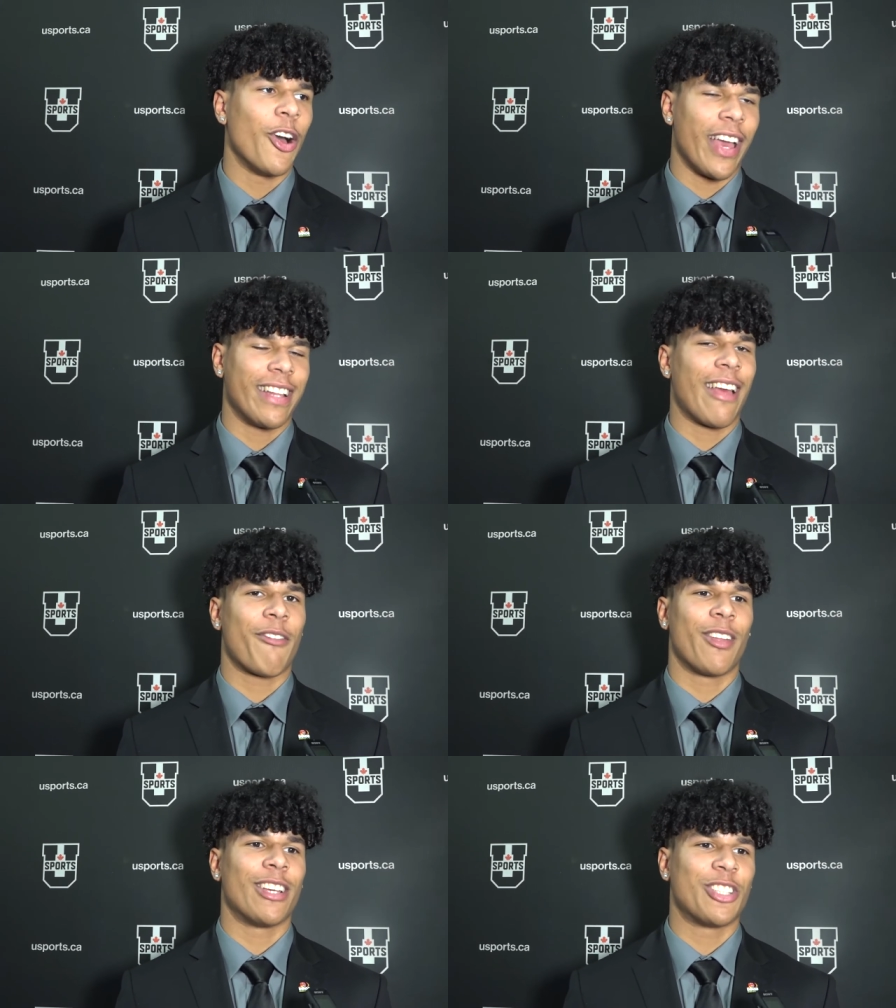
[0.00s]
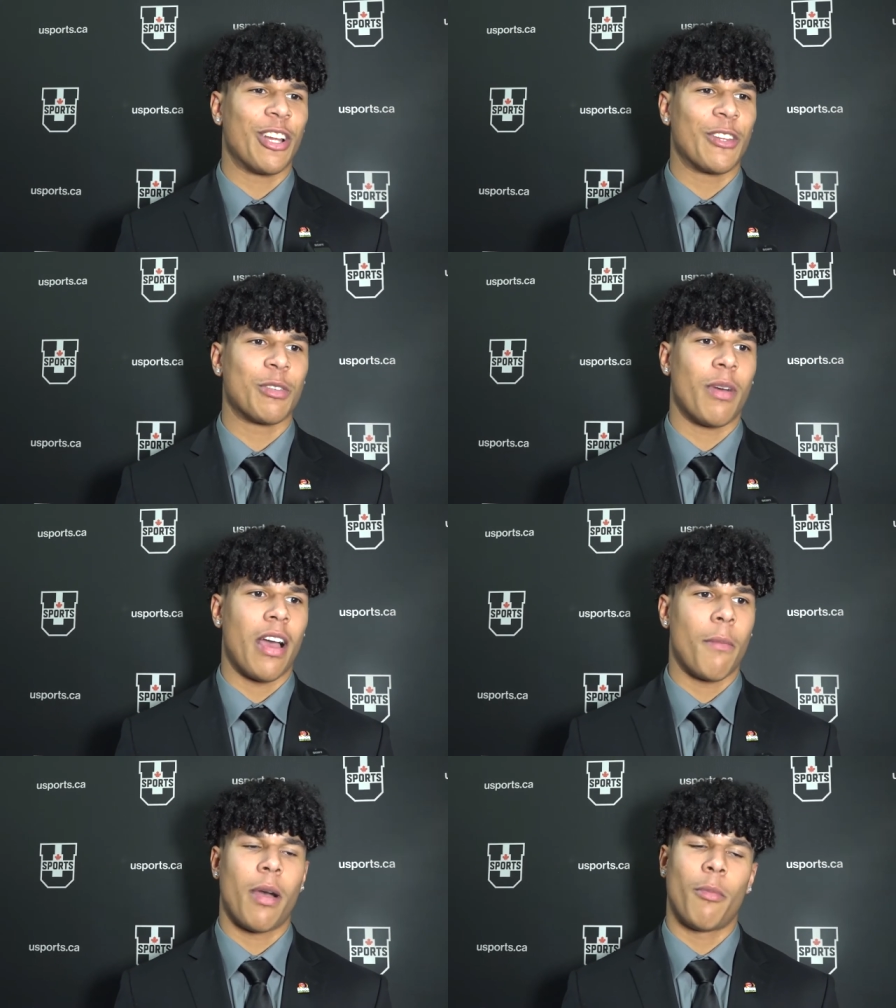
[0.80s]
No, yeah, definitely. A shout out to
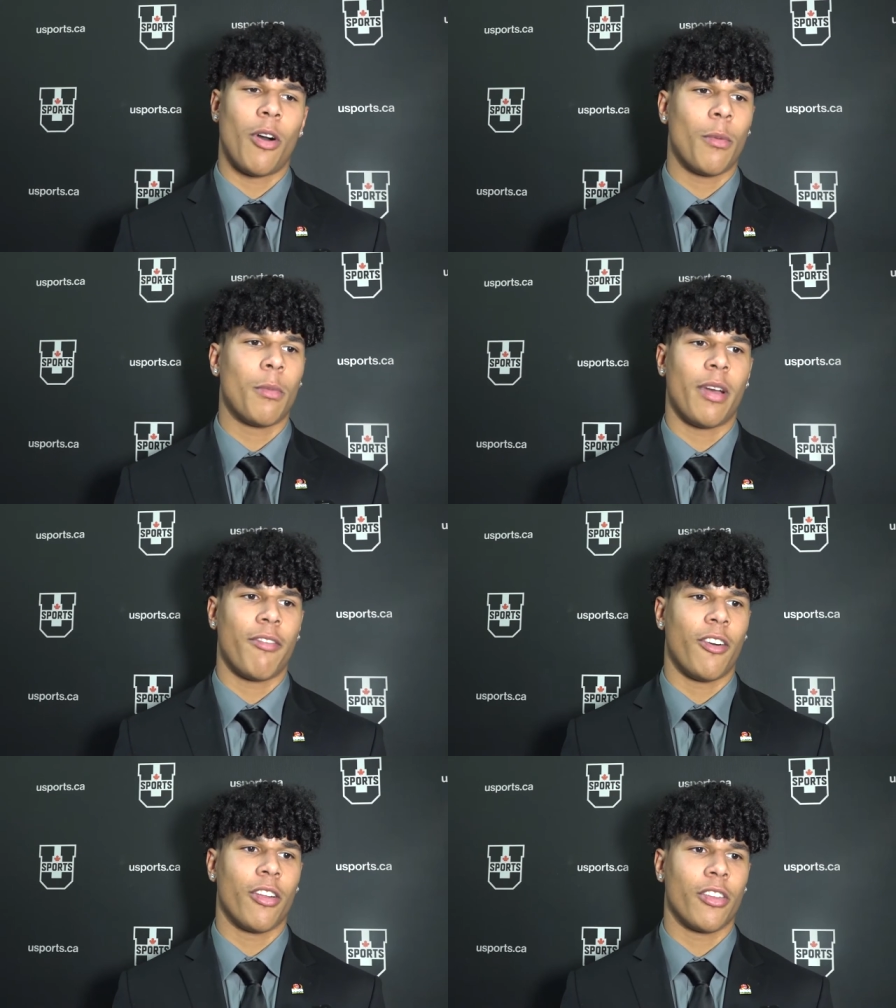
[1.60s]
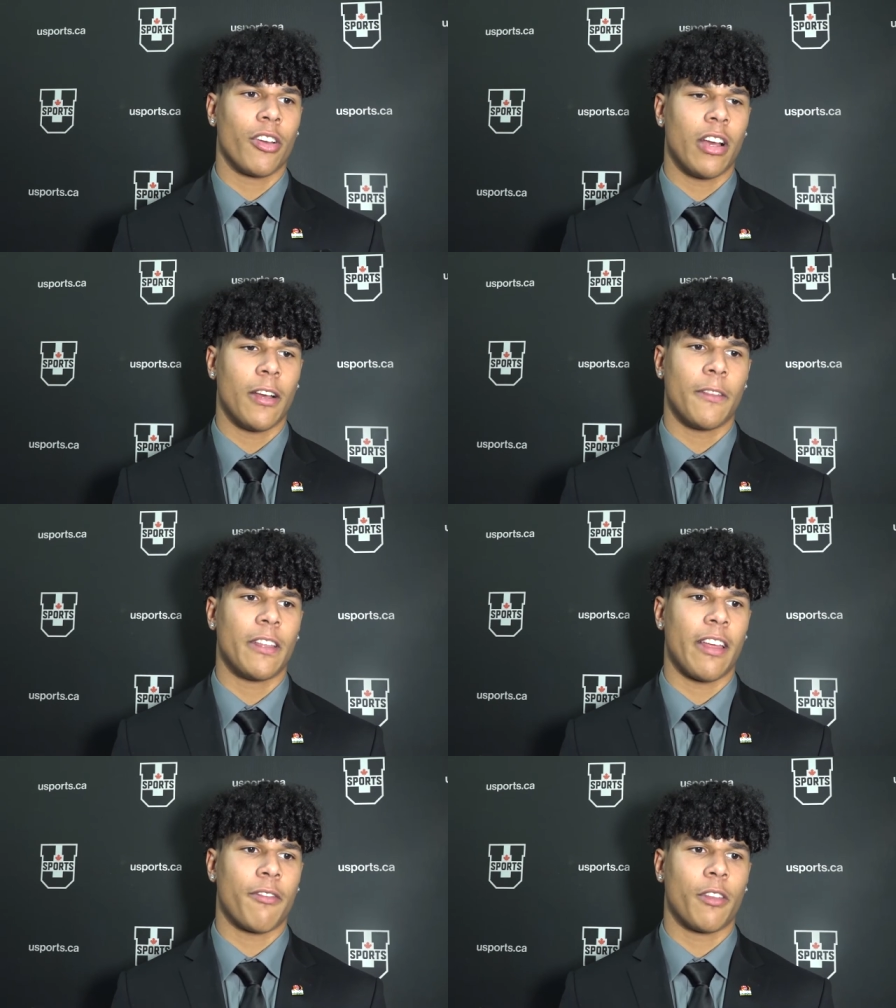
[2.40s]
my mom and my father.
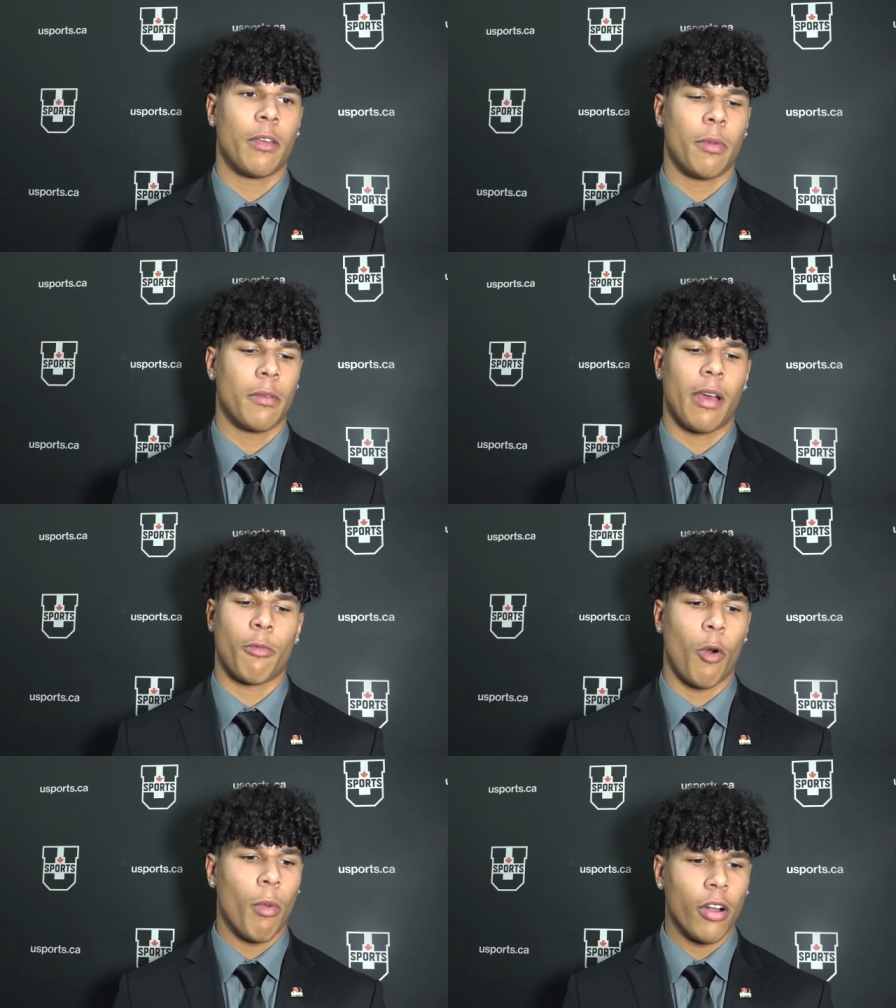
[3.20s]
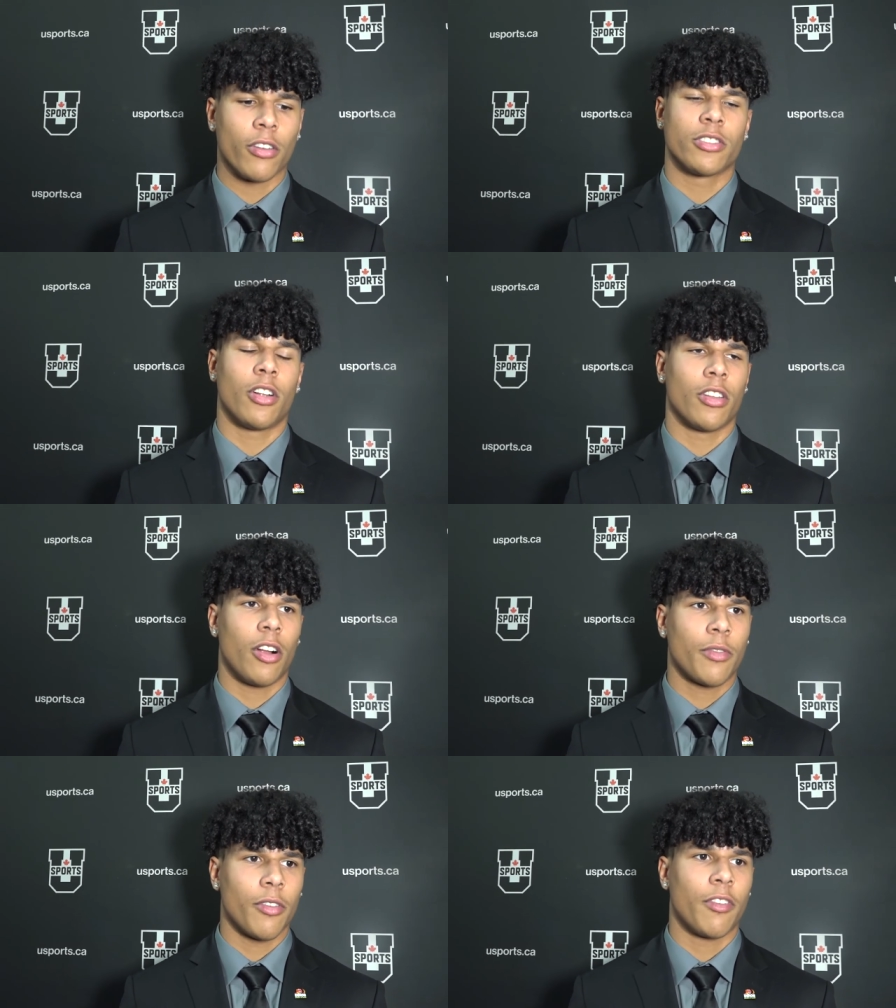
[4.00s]
They definitely been my role models on and
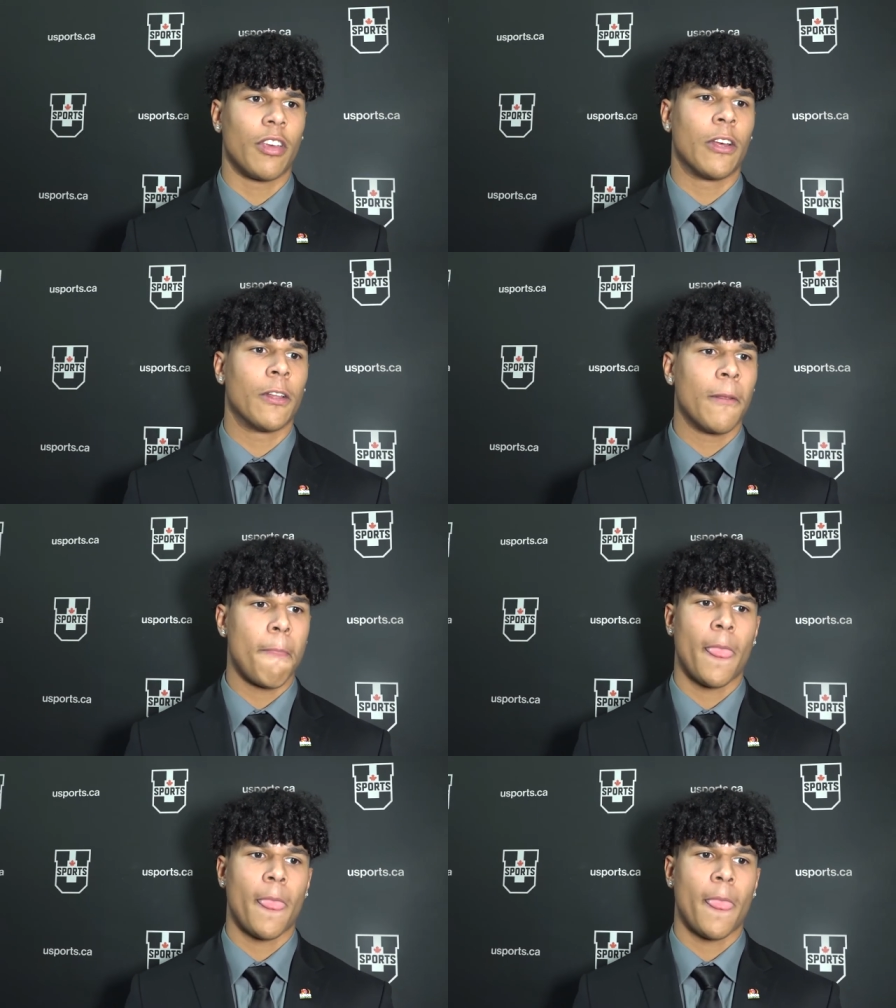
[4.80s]
off the field.